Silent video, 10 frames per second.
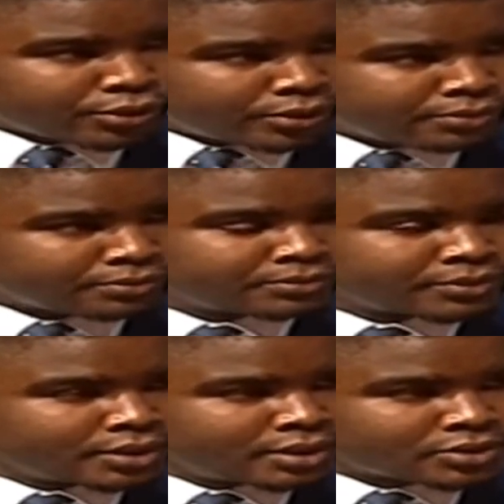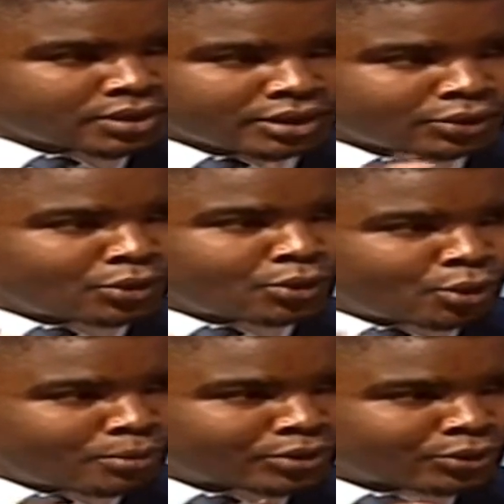So earbuds, I need to go
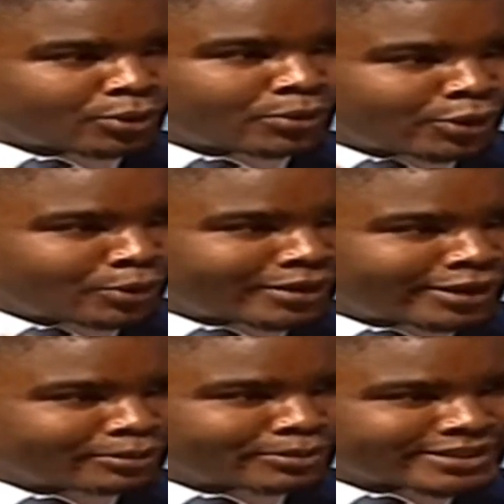home and throw away all my earbuds.